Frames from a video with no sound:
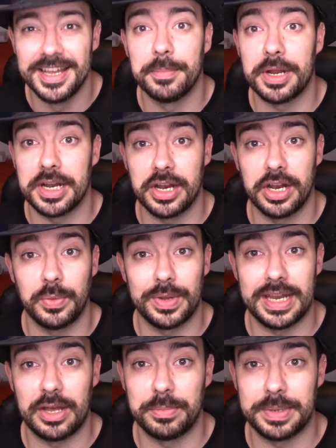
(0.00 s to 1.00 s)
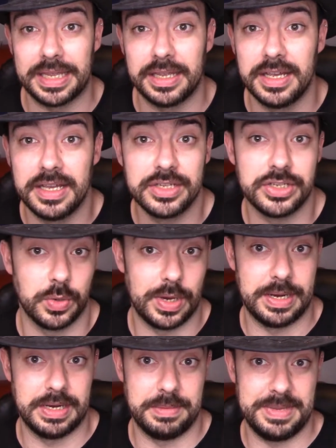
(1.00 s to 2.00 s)
But I don't know when that'll be. So
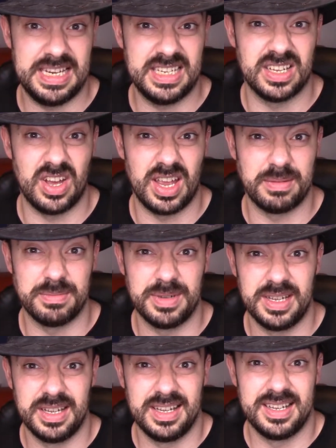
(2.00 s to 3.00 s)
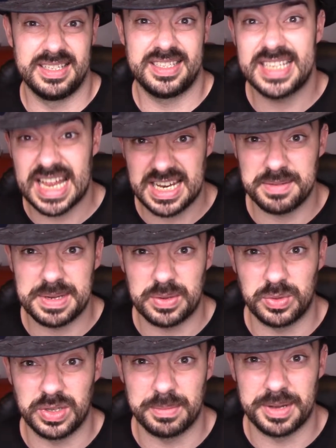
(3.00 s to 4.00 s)
in the meantime, send me
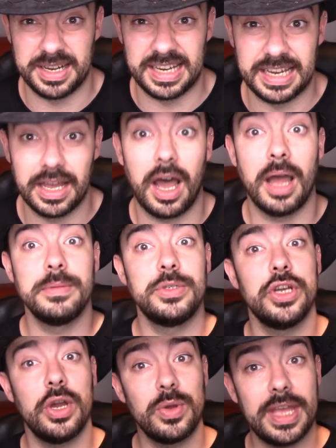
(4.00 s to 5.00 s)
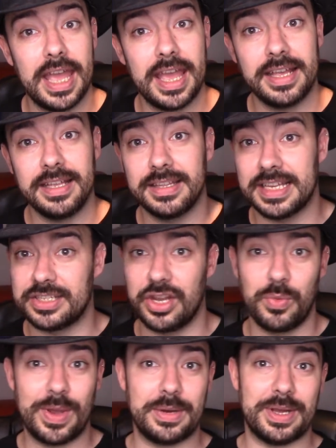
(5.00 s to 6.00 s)
all your money. I'm joking, there's
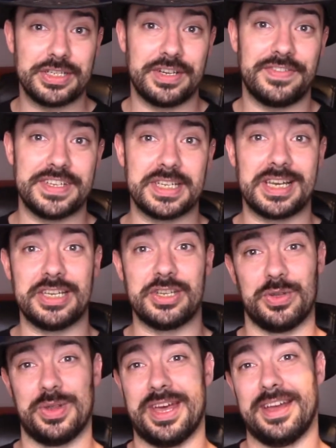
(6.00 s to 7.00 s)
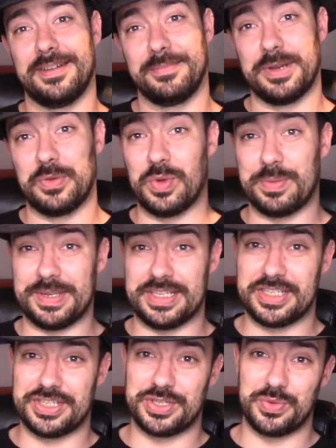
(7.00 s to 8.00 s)
no way to actually physically do that, but it would be
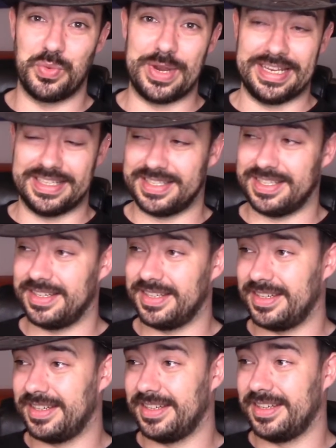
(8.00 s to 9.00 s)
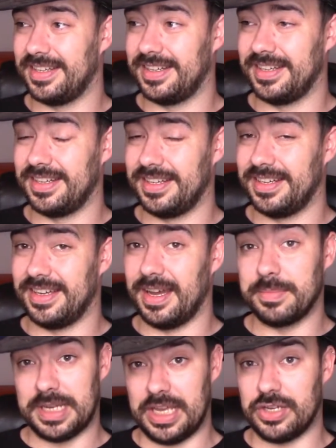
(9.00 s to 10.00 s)
sweet.
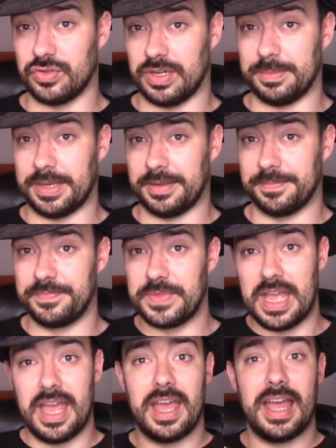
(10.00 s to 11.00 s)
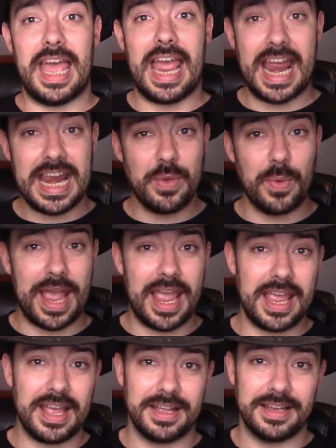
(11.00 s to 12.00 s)
I'm daydreaming.
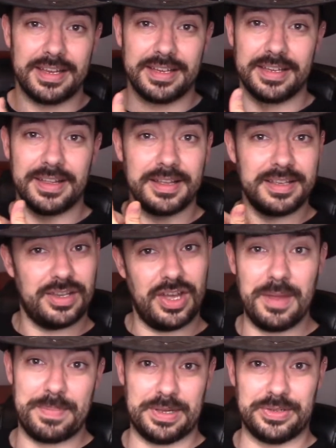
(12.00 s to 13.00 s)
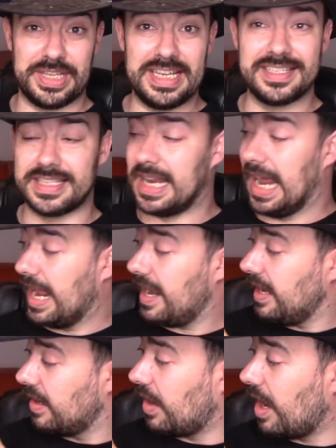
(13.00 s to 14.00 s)
Anyway, gonna build this today.